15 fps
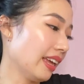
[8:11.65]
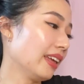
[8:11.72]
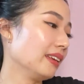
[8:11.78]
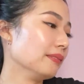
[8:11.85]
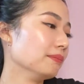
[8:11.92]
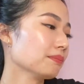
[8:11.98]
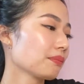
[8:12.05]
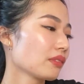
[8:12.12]

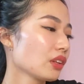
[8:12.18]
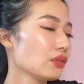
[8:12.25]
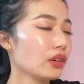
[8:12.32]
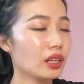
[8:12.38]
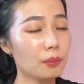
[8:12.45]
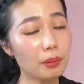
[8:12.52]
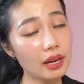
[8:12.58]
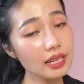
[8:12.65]
And for
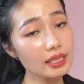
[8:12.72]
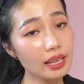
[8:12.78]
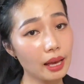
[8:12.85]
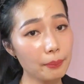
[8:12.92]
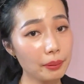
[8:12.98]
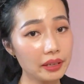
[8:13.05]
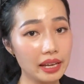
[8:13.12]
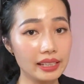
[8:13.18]
the price that I
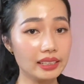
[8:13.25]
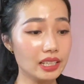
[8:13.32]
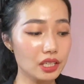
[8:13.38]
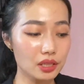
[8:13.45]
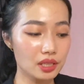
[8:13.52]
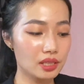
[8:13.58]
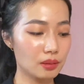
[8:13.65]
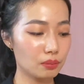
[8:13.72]
paid, I think
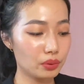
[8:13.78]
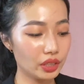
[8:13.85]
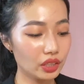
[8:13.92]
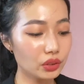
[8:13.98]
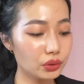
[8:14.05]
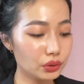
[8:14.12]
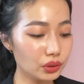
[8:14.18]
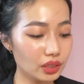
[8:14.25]
it's pretty
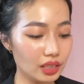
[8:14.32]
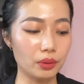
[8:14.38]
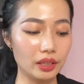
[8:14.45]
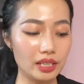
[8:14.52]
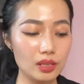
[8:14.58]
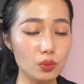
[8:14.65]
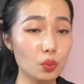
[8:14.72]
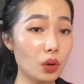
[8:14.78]
good. It
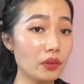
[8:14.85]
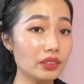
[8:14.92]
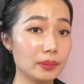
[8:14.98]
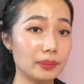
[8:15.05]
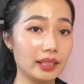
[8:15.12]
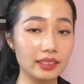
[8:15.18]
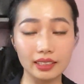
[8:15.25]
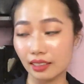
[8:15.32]
is worth the
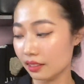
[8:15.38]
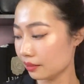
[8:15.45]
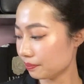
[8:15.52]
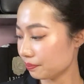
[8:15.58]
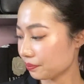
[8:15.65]
money.